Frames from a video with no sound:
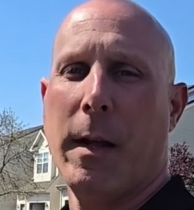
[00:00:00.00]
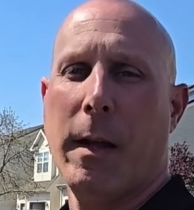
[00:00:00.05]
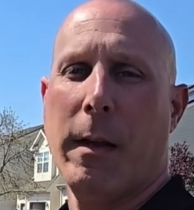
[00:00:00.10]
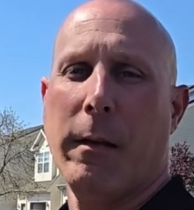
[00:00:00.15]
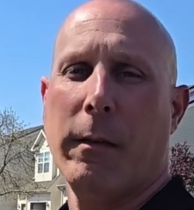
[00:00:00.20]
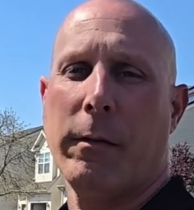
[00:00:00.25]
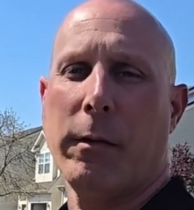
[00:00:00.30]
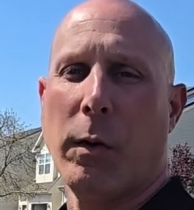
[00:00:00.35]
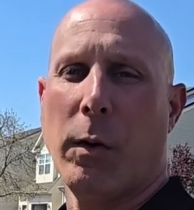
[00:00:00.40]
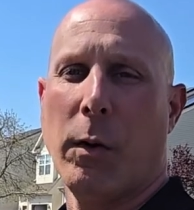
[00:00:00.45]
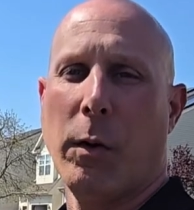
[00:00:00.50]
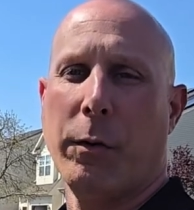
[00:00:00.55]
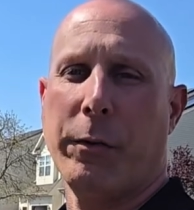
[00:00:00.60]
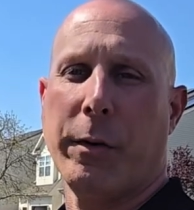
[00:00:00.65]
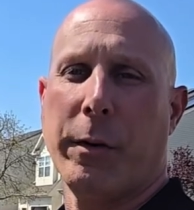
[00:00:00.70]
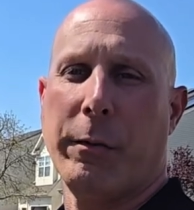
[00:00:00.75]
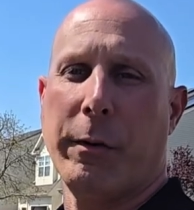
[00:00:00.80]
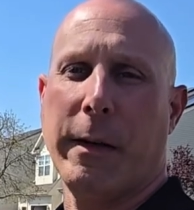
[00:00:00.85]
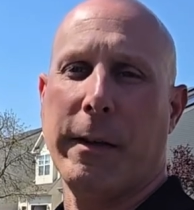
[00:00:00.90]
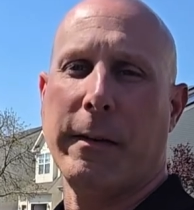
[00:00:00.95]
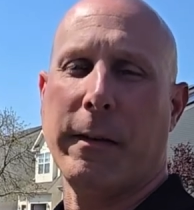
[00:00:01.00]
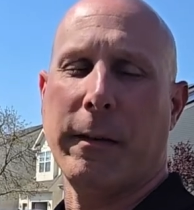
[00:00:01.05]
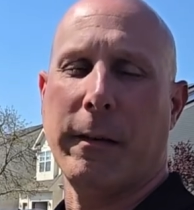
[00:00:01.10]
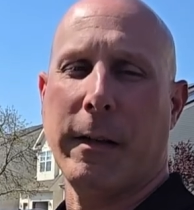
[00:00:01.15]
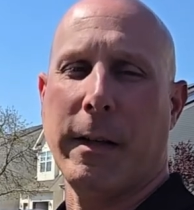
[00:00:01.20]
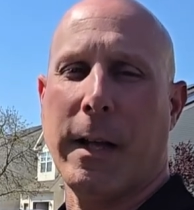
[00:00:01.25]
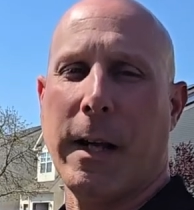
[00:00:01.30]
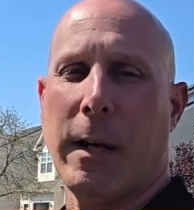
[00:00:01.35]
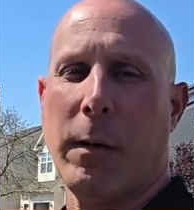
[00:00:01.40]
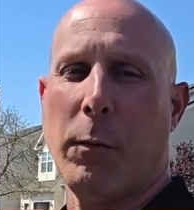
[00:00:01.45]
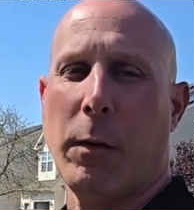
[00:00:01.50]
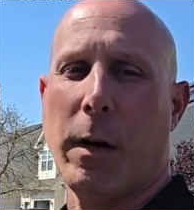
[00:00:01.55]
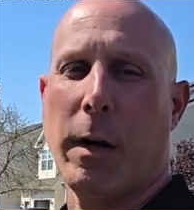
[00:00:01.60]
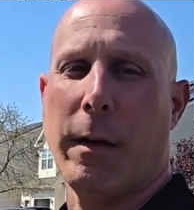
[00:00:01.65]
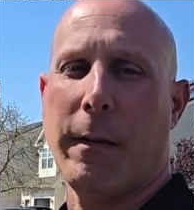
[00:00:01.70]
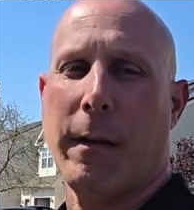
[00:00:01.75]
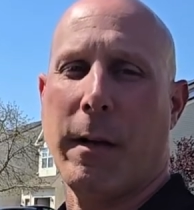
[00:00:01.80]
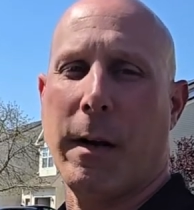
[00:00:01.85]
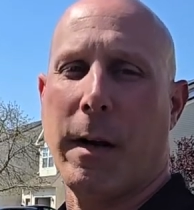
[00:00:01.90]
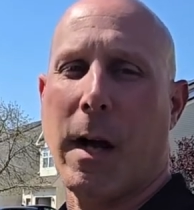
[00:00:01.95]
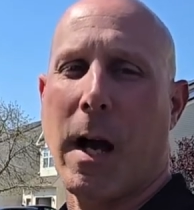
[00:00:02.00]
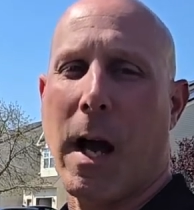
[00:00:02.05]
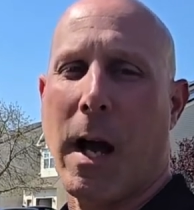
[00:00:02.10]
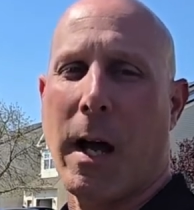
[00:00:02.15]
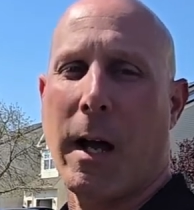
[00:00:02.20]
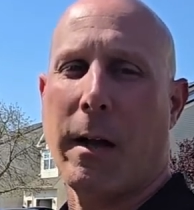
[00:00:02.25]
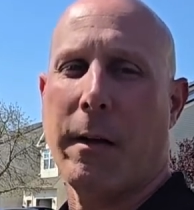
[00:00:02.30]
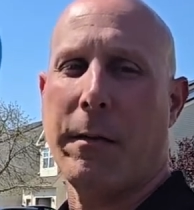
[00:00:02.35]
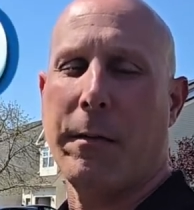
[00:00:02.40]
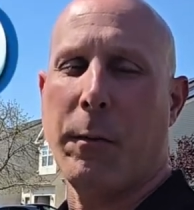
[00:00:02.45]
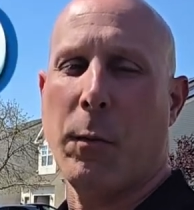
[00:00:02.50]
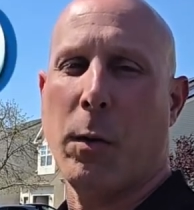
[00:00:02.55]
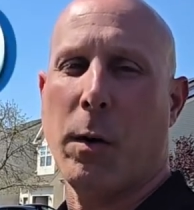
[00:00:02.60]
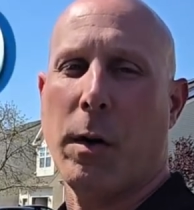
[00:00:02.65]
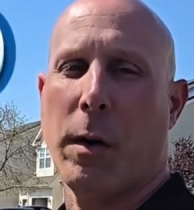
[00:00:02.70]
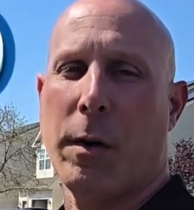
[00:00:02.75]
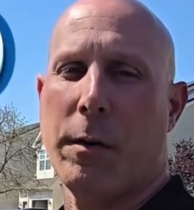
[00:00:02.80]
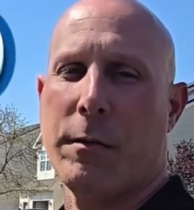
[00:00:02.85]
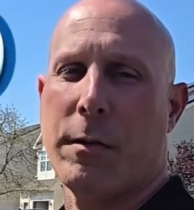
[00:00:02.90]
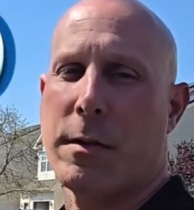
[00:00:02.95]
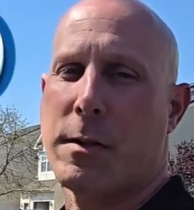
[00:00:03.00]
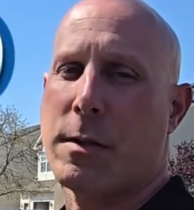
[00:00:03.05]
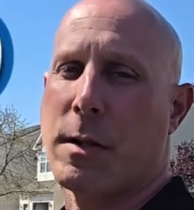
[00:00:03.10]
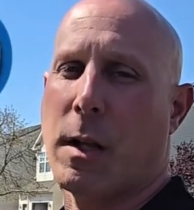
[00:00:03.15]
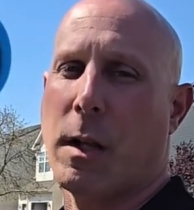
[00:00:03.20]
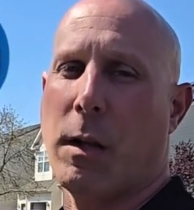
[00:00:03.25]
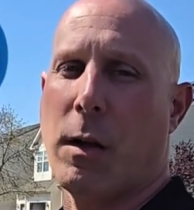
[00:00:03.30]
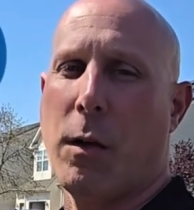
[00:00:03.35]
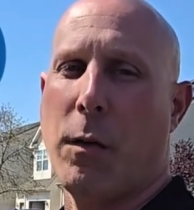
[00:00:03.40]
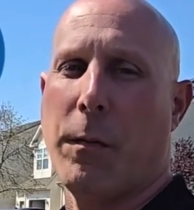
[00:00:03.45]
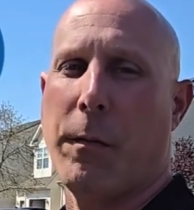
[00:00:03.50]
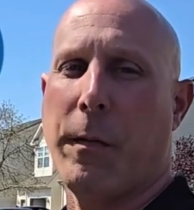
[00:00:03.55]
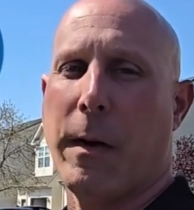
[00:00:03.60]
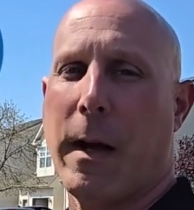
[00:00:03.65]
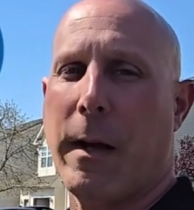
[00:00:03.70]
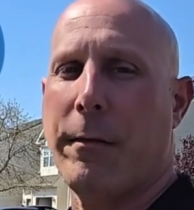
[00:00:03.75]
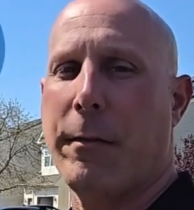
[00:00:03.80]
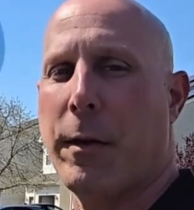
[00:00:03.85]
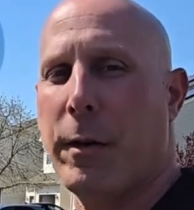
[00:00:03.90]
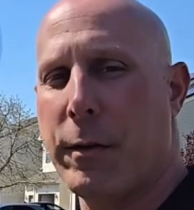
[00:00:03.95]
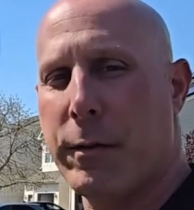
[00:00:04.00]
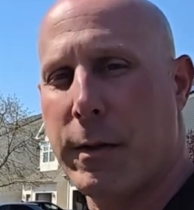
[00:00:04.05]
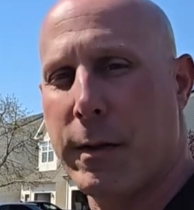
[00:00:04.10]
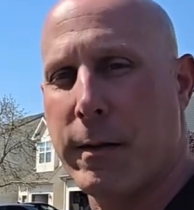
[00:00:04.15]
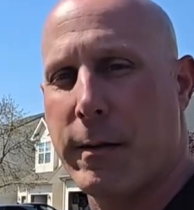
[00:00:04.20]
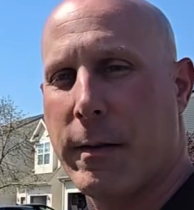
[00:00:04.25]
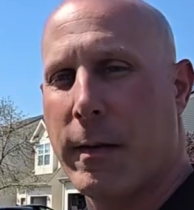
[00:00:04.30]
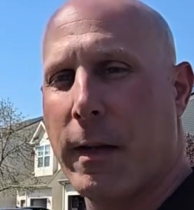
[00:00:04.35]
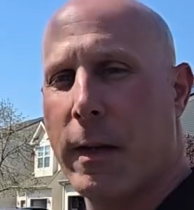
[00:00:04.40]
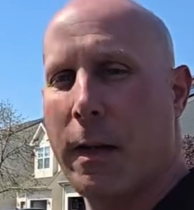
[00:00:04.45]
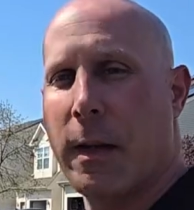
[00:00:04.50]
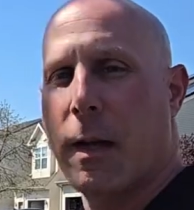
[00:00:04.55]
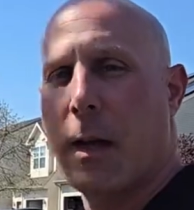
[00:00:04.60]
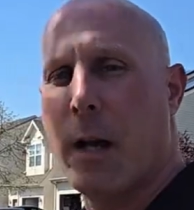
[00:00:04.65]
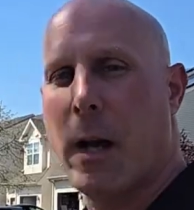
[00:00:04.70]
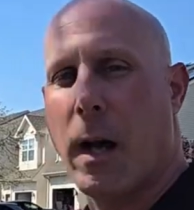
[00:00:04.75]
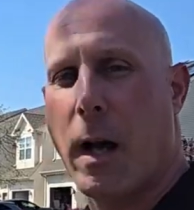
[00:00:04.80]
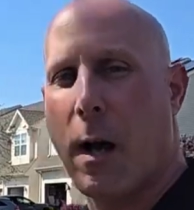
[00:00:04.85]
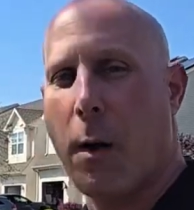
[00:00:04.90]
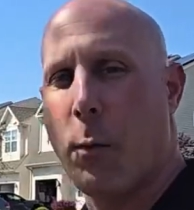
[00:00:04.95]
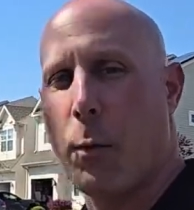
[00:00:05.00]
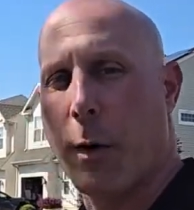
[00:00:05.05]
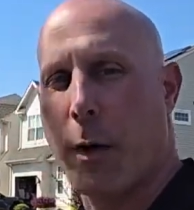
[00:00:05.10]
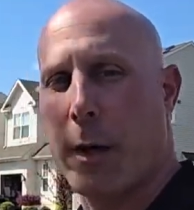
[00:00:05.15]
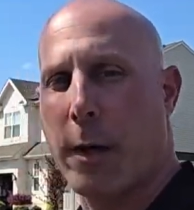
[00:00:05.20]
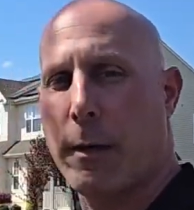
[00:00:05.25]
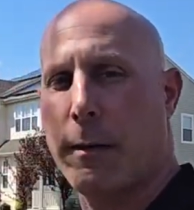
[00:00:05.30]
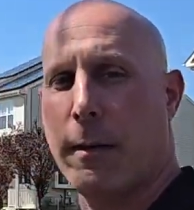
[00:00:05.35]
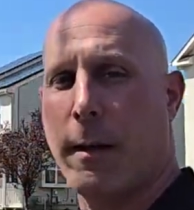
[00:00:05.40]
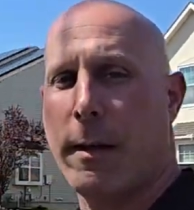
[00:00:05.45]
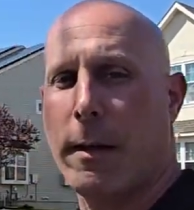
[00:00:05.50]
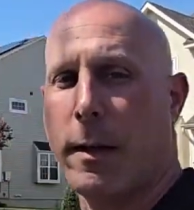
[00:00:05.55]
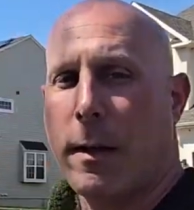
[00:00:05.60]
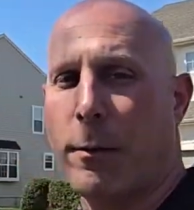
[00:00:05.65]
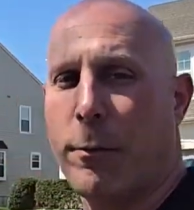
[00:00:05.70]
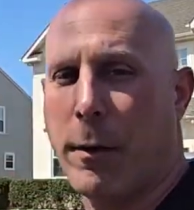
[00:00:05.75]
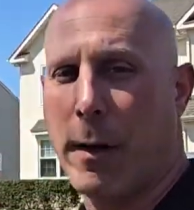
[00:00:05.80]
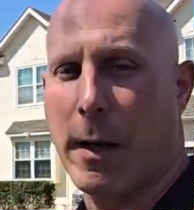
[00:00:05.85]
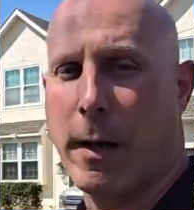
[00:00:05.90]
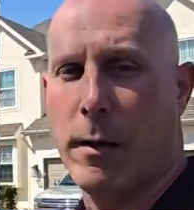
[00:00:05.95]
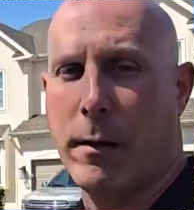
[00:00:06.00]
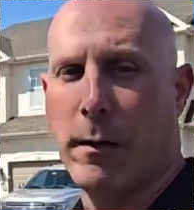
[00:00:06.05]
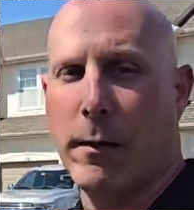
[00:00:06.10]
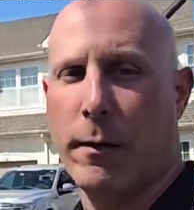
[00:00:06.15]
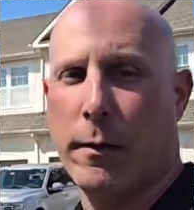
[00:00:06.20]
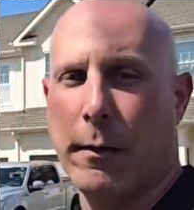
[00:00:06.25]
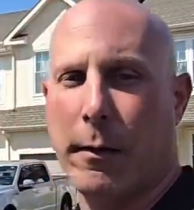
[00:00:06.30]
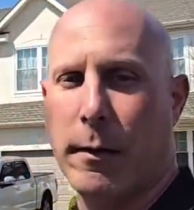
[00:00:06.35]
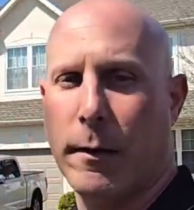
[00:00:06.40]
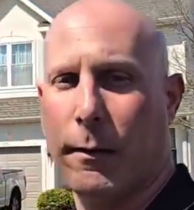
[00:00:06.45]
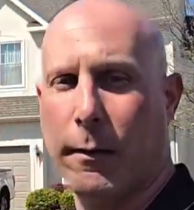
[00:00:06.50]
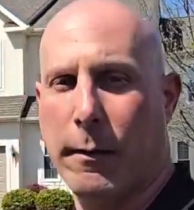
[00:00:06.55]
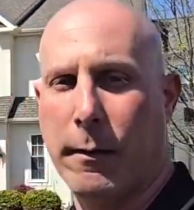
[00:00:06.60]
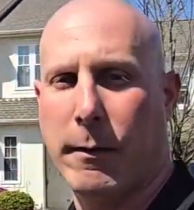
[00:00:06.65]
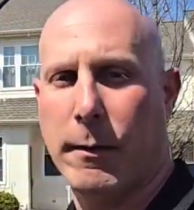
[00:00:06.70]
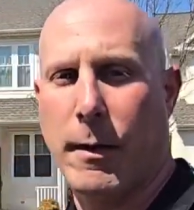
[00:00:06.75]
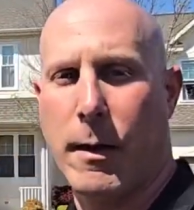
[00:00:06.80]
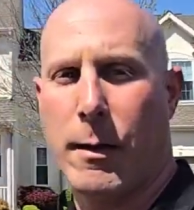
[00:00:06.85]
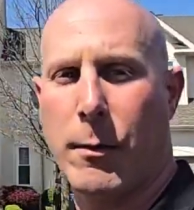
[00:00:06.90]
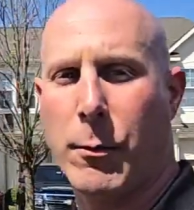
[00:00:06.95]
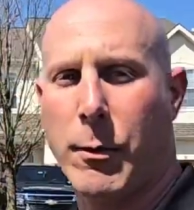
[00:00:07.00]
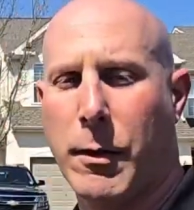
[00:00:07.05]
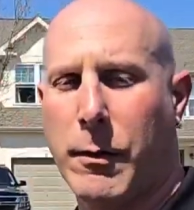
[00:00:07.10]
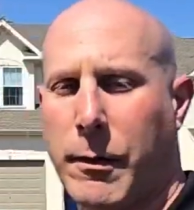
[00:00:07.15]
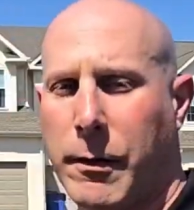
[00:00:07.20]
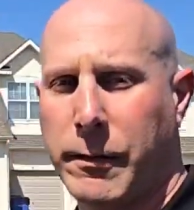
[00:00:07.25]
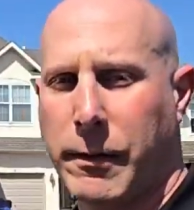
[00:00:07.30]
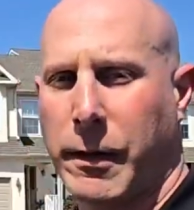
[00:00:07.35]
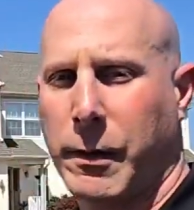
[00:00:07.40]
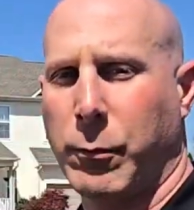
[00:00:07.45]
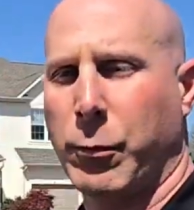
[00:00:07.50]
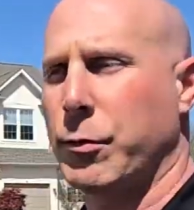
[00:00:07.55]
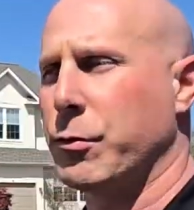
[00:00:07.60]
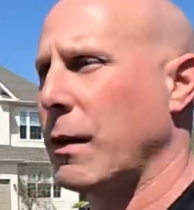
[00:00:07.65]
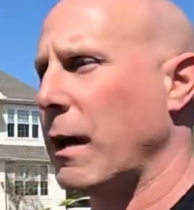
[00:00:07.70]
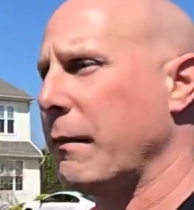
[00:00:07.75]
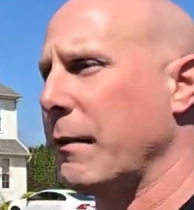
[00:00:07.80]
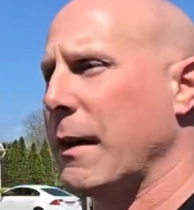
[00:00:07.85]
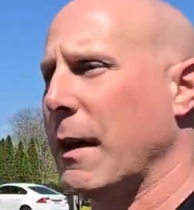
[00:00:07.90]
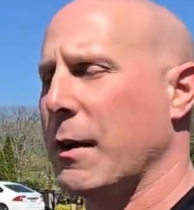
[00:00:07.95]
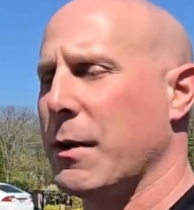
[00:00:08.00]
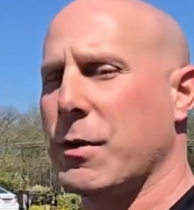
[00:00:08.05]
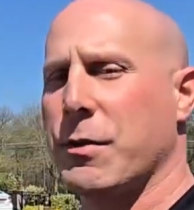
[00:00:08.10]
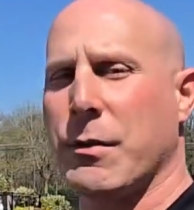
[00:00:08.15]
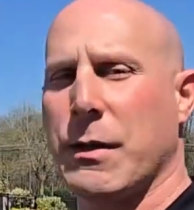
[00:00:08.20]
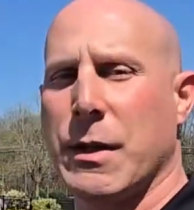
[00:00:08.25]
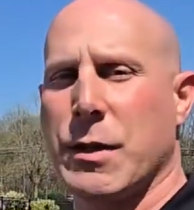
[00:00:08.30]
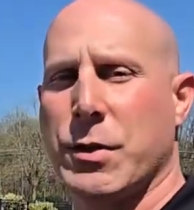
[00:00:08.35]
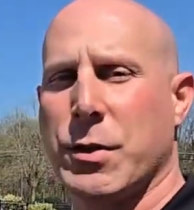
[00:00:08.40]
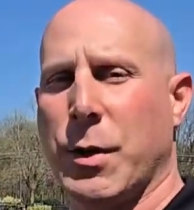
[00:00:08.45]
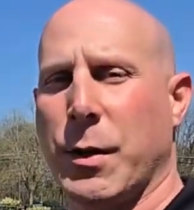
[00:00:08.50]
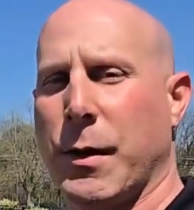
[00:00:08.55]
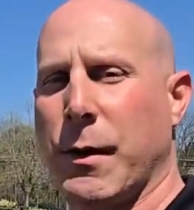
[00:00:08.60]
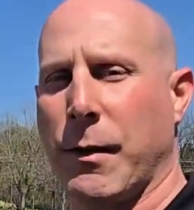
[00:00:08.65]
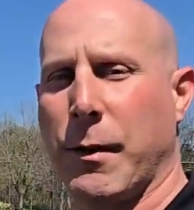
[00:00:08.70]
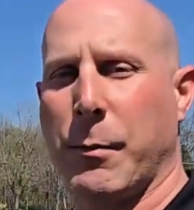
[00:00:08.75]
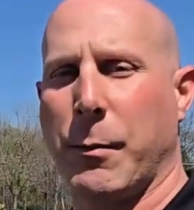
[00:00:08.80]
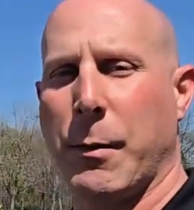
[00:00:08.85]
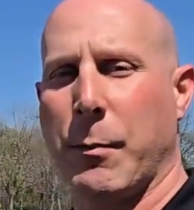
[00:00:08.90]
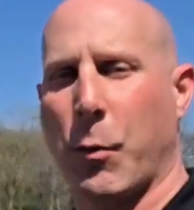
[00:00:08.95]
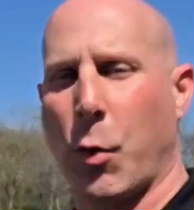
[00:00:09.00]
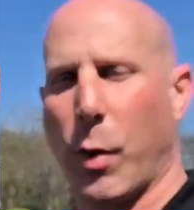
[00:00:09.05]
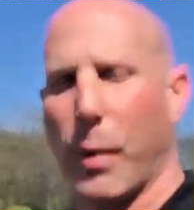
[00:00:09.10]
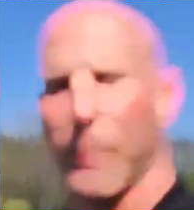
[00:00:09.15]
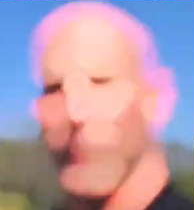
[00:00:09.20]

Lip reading: Sold recently anywhere in the high 400s to the low 500s. We're going to take you around. That's kind of what it looks like. We'll drive you down the street, show you a little bit more.